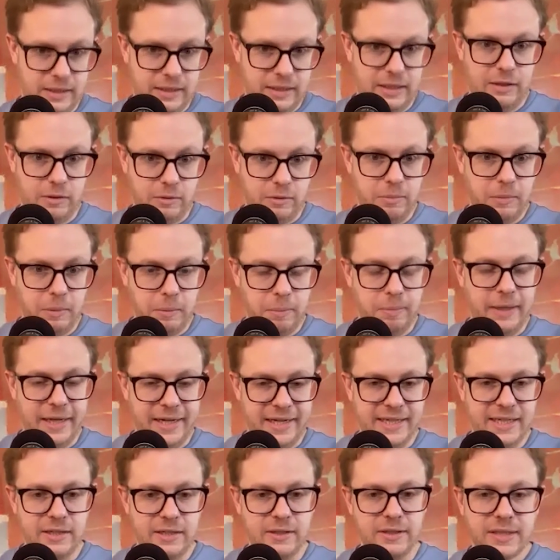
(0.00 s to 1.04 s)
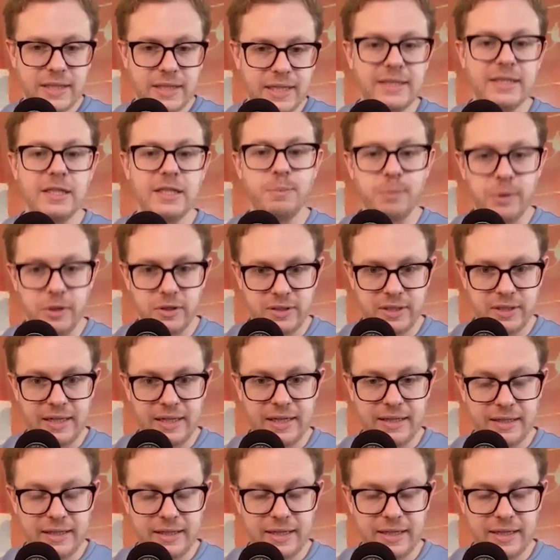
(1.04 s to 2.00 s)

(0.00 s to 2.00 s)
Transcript: and I'll apply it here, is this person